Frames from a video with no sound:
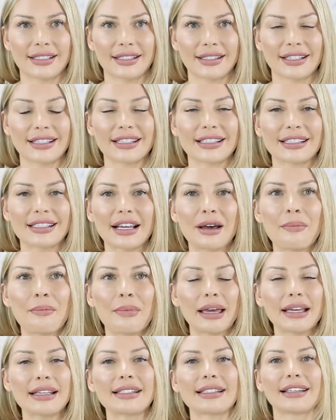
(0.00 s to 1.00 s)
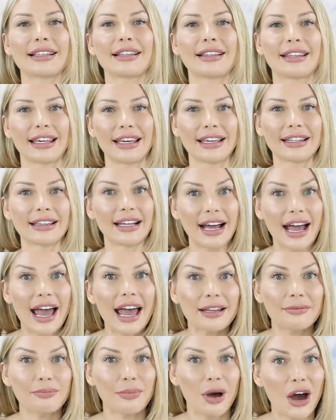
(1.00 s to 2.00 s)
this amazing thing that I
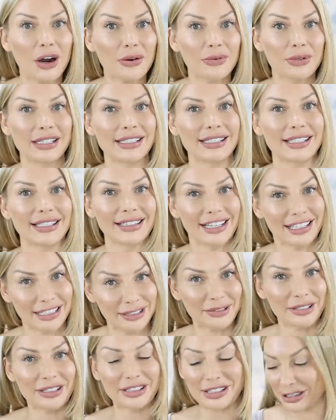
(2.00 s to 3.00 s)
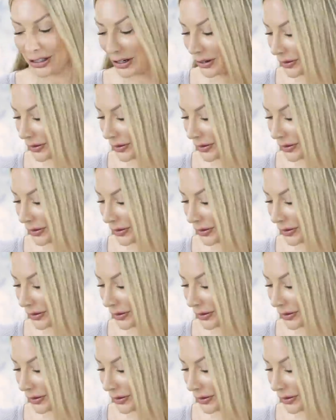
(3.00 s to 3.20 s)
had bought recently, and I'm going to show